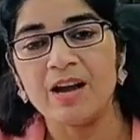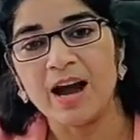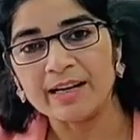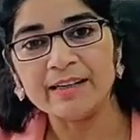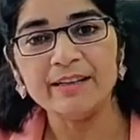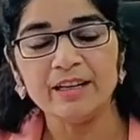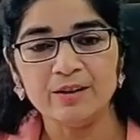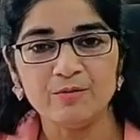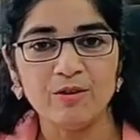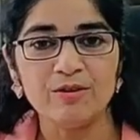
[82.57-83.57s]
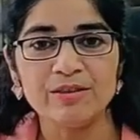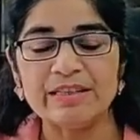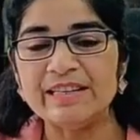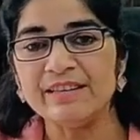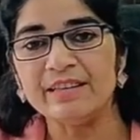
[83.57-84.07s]
Architect involves
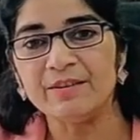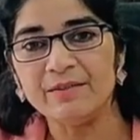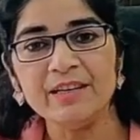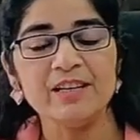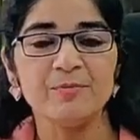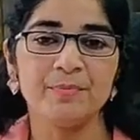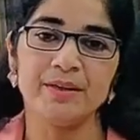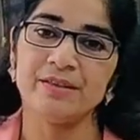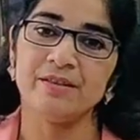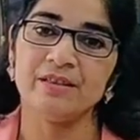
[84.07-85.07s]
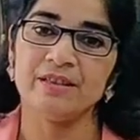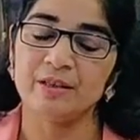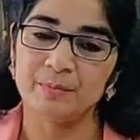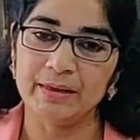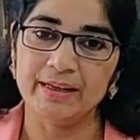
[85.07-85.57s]
each and every aspects in
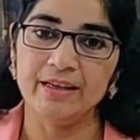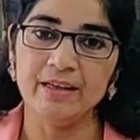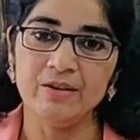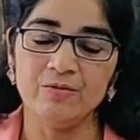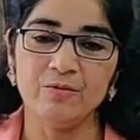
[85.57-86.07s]
the building,